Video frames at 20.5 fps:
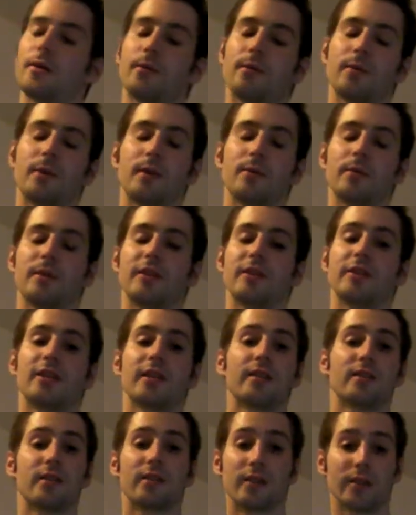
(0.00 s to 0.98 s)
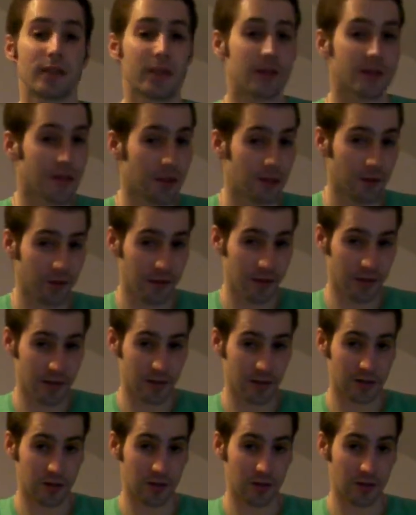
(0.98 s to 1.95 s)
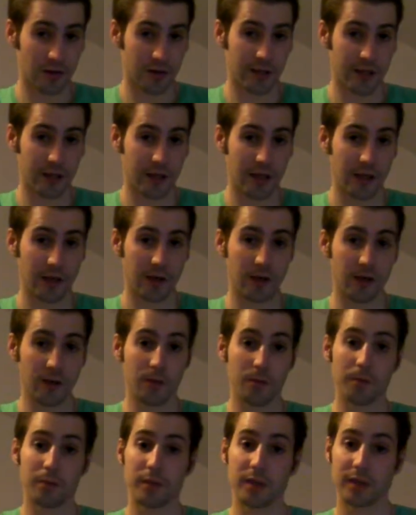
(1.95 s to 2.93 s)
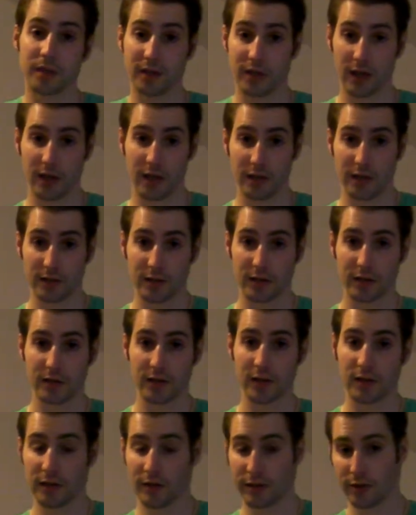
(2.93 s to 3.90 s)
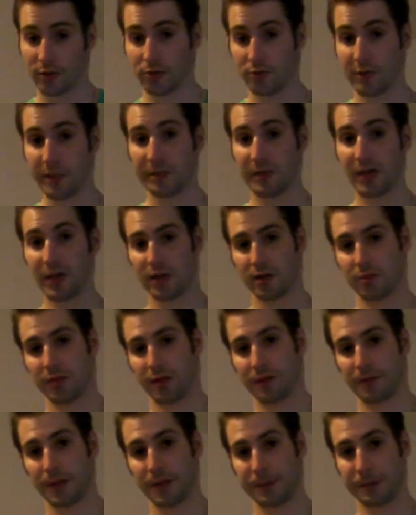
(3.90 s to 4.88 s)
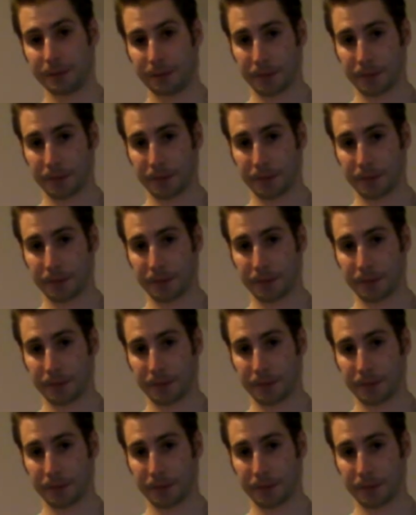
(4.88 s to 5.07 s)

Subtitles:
we will just continue with the story now, besides a little remark by me.